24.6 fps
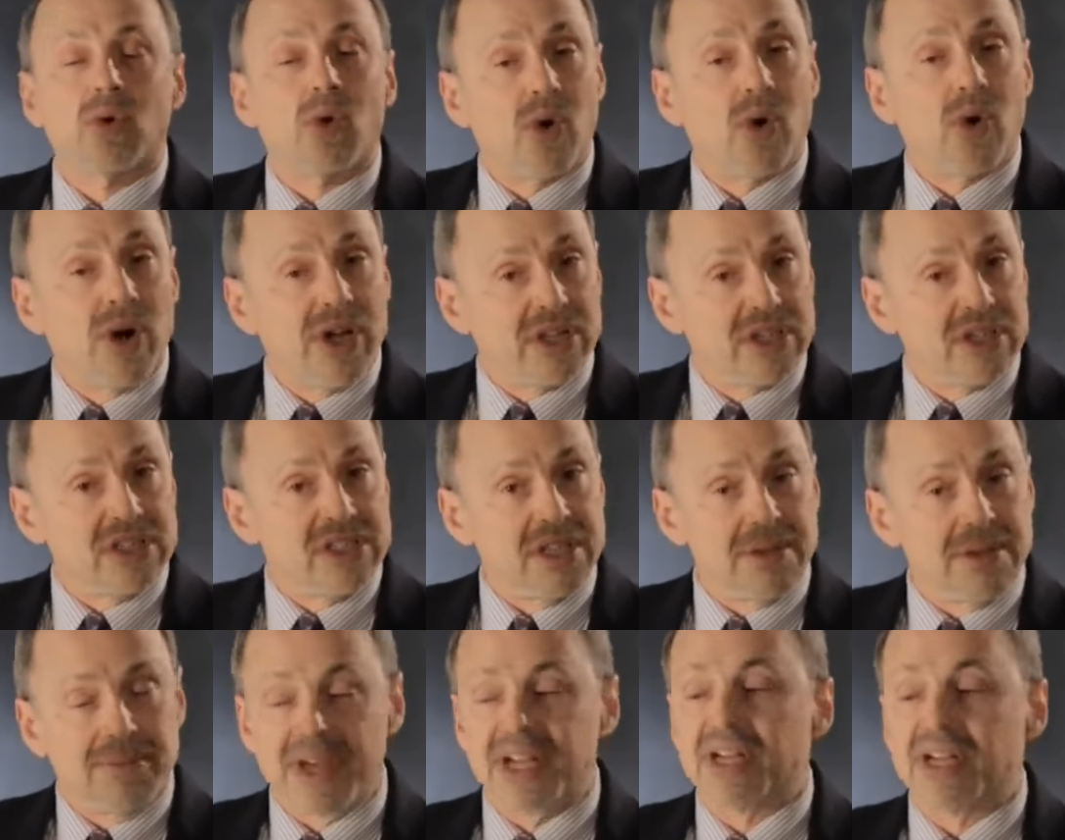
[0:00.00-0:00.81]
oil is
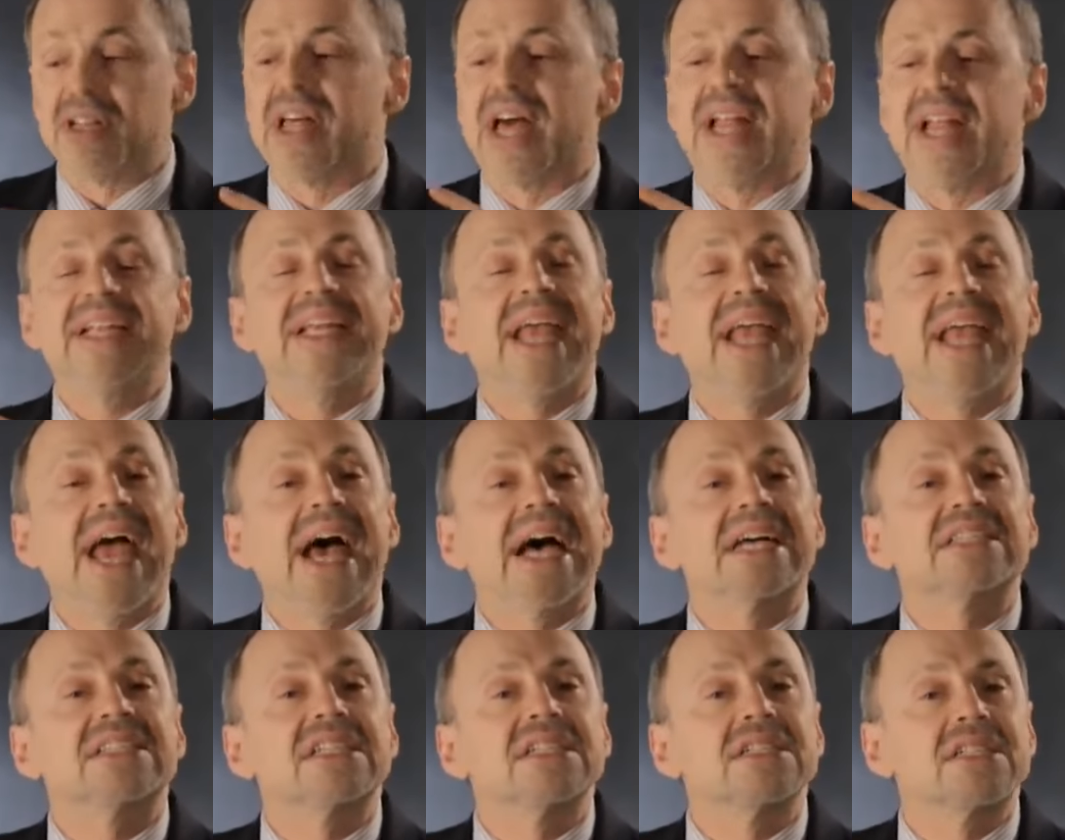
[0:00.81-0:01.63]
in the middle, and
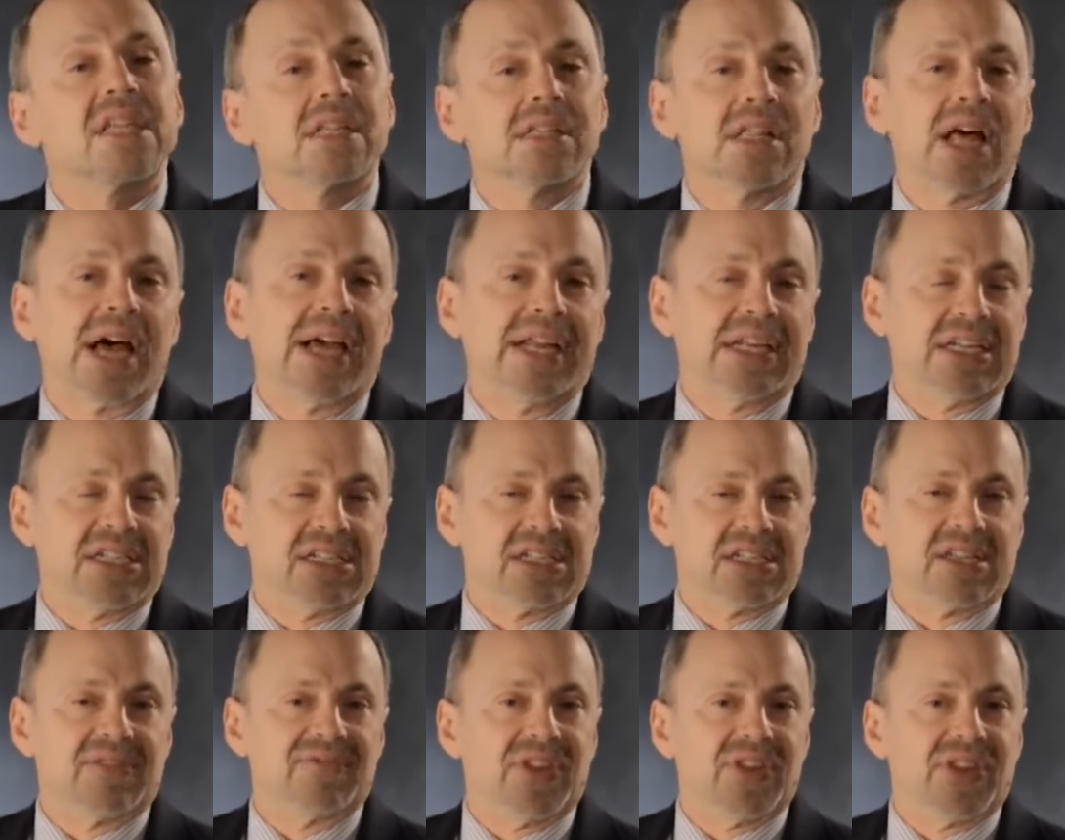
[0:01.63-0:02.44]
gas is the
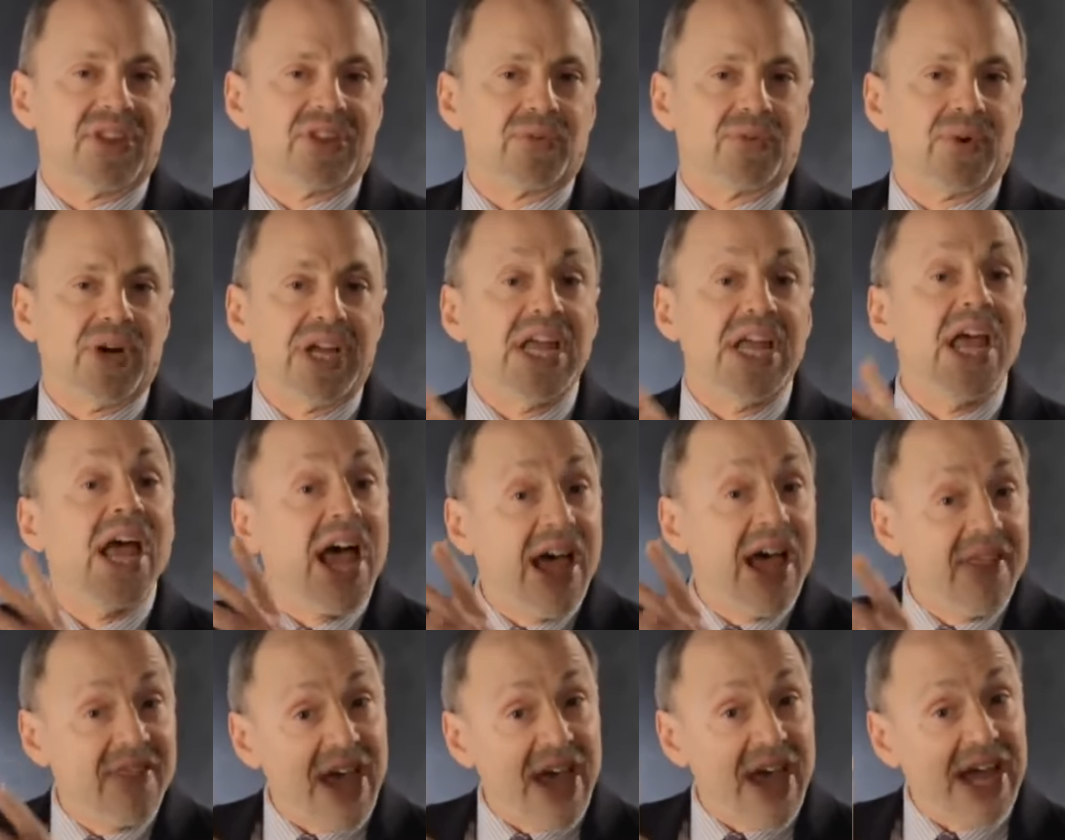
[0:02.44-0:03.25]
lightest of the 3.
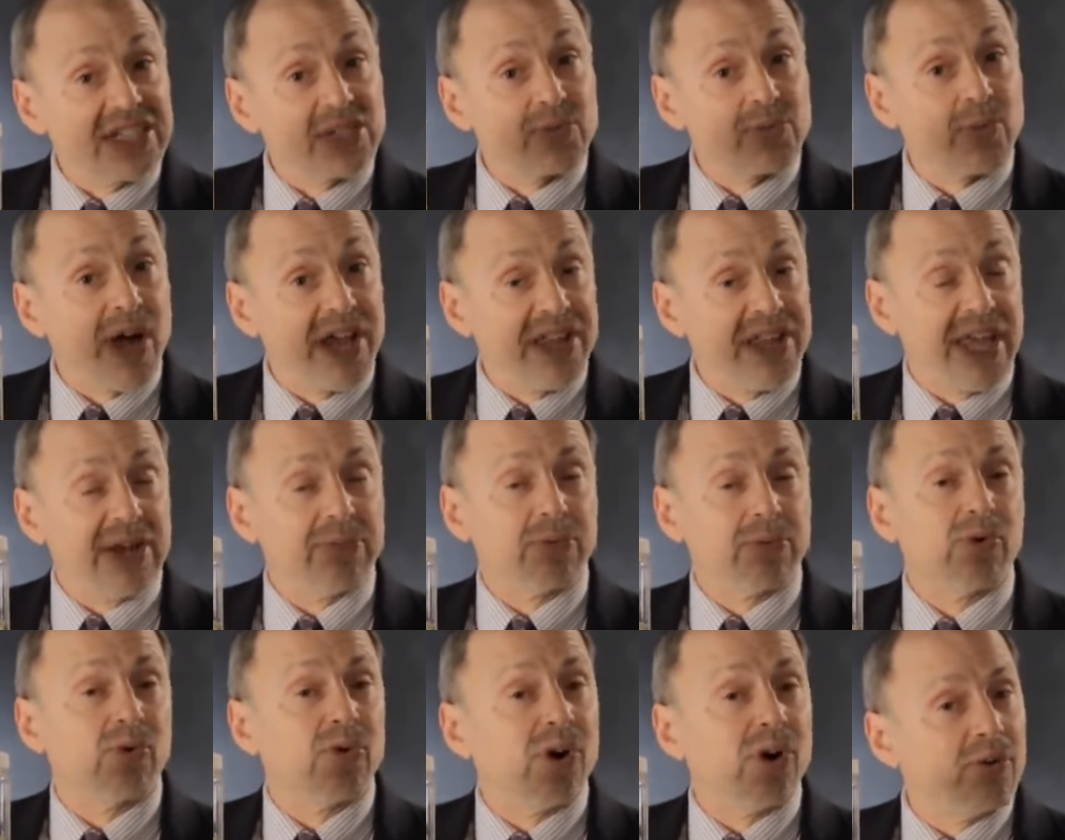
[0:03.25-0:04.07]
And that's why they
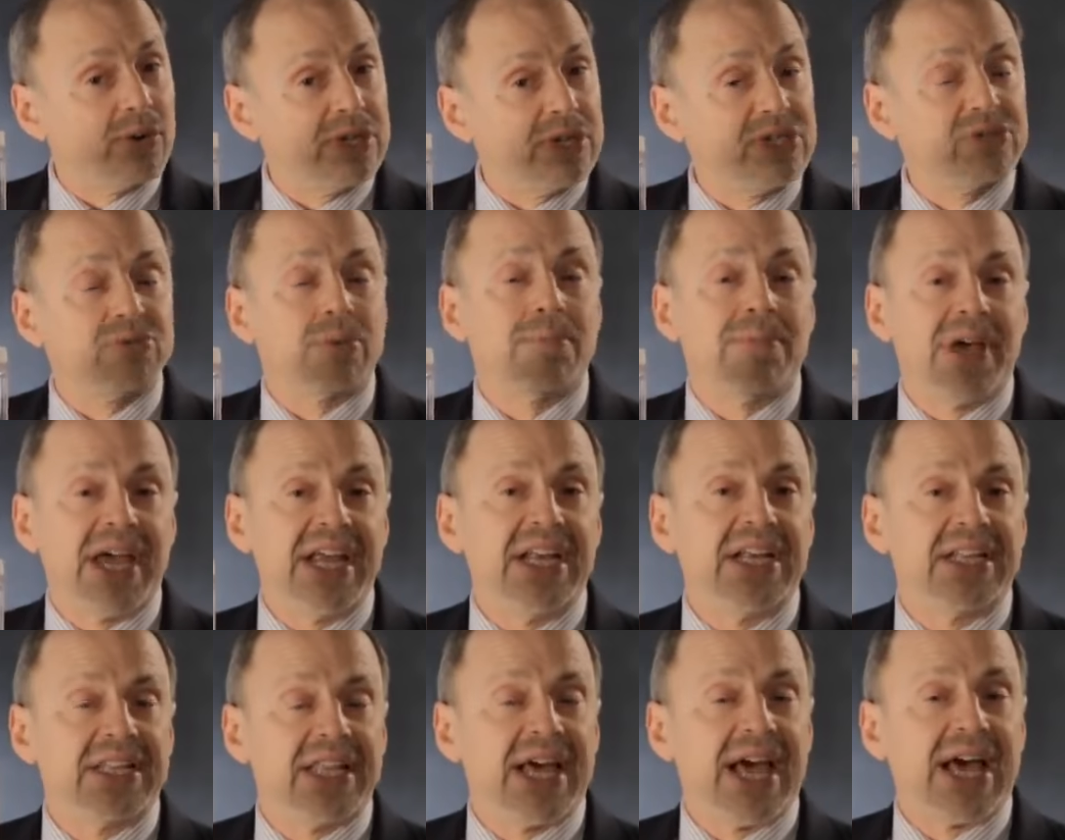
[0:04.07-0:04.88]
will always
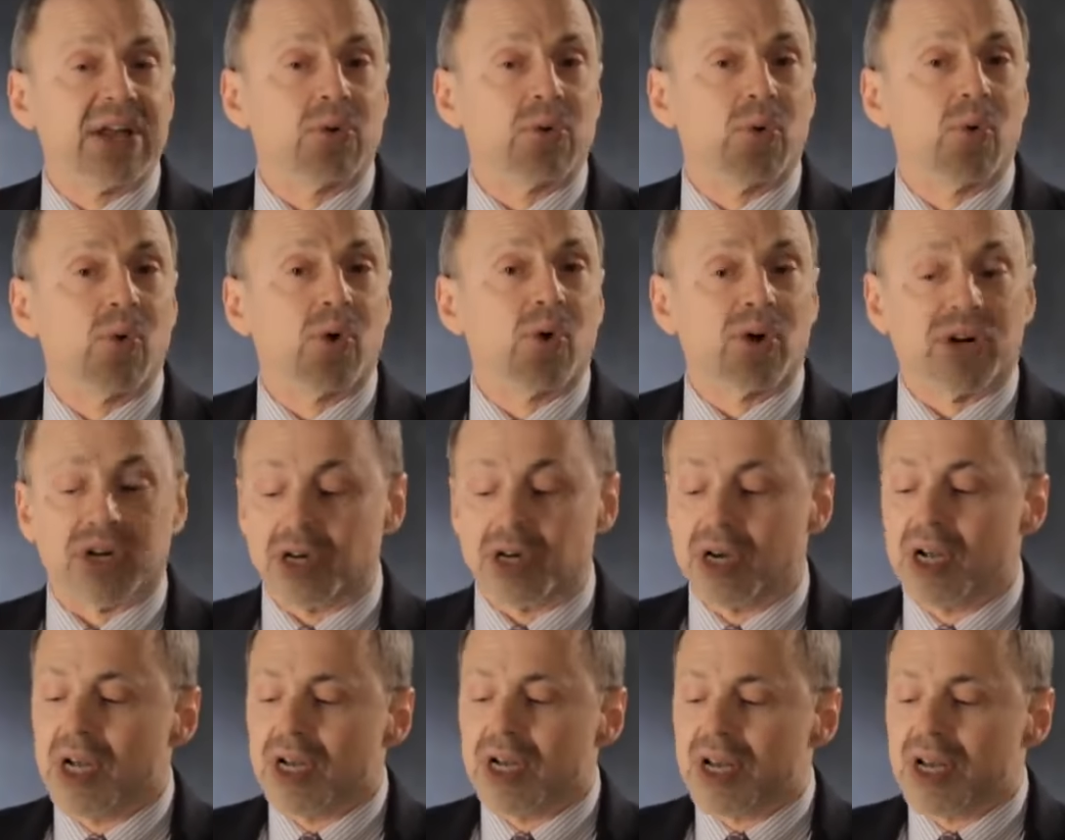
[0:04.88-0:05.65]
remain in that order.